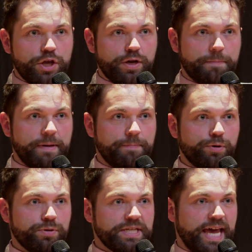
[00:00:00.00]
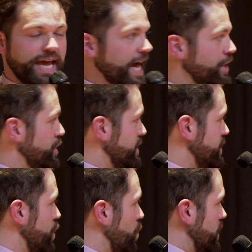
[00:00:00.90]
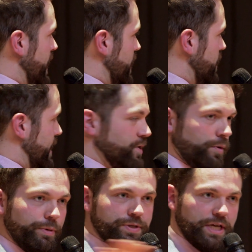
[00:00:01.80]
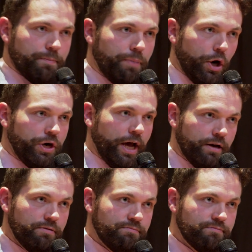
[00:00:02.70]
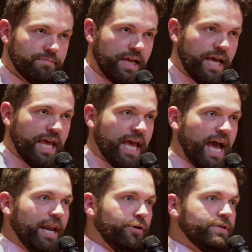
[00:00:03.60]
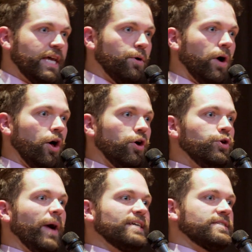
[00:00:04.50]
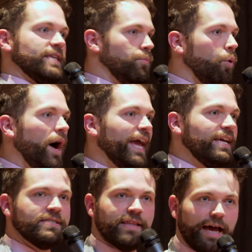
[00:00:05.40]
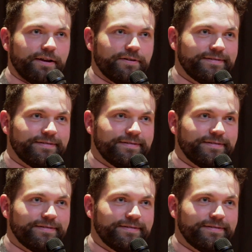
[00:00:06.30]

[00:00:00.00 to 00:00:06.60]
You get people who say, I just don't like classical music, bar none. And you say, well, you ask them, well, why is that?